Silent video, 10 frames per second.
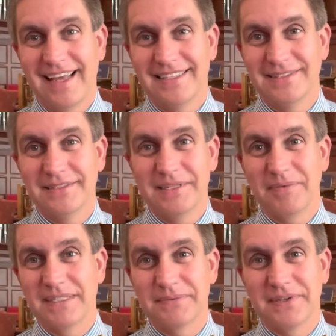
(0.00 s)
as Unity
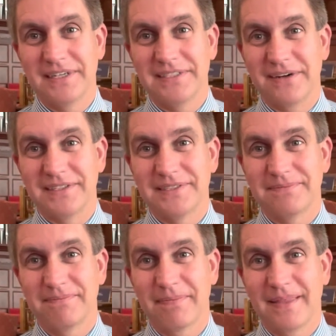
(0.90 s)
Presbyterian Church.
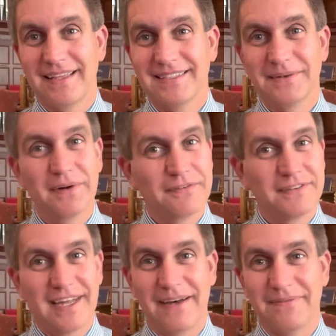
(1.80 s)
It's a wonderful
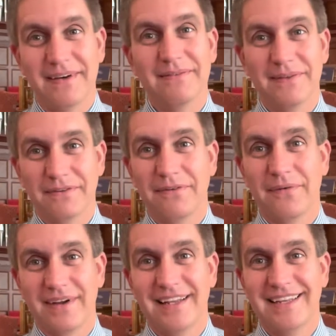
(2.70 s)
time. We'll look
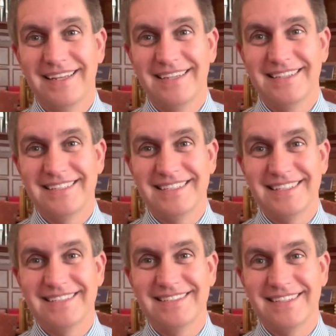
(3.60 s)
forward to
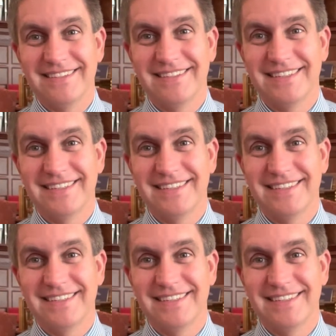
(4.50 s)
seeing you soon.